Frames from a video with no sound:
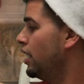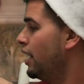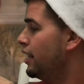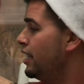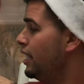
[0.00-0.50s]

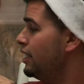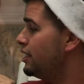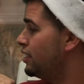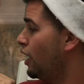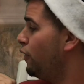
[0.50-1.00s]
Then he
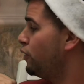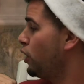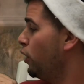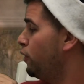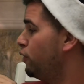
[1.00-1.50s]
stuffed
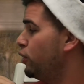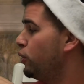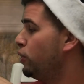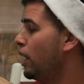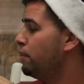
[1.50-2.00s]
all the
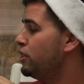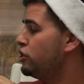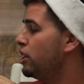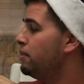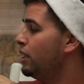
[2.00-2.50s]
food up the
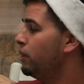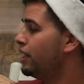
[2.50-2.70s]
chimney with